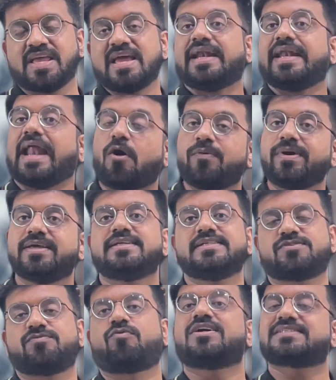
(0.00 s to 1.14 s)
Nowadays,
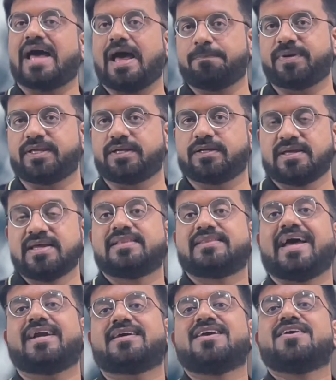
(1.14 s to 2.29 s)
what's happening
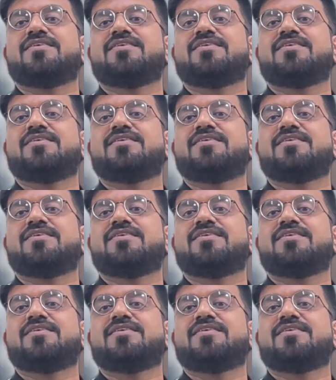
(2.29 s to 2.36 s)
that